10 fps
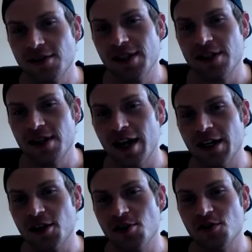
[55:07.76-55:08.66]
least nine
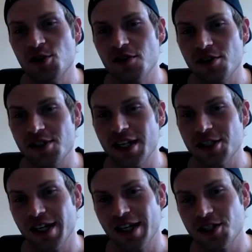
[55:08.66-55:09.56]
years of university
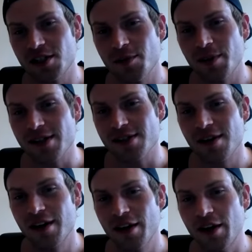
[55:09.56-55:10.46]
education. He must
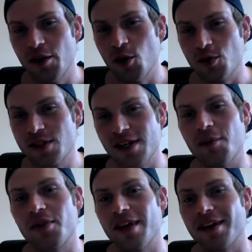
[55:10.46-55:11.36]
know
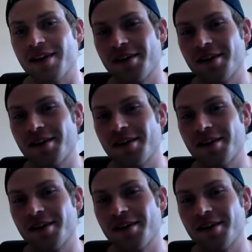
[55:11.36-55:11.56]
something.